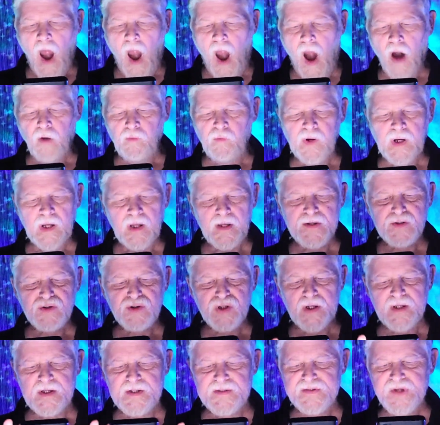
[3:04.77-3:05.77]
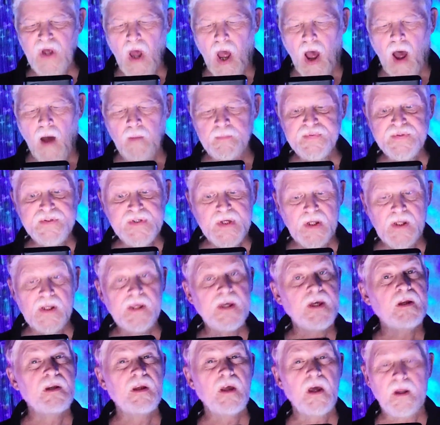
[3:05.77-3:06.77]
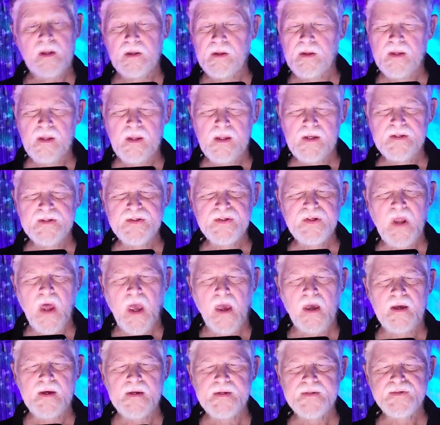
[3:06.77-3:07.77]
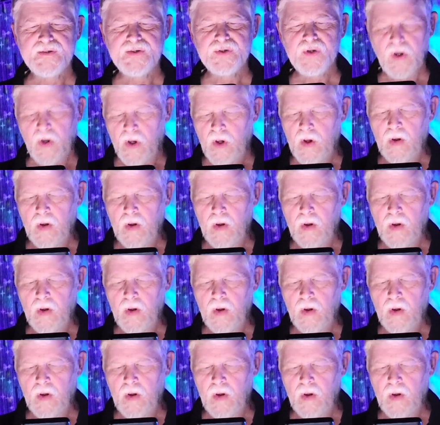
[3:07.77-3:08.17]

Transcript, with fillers: Our religion is obsolete in these days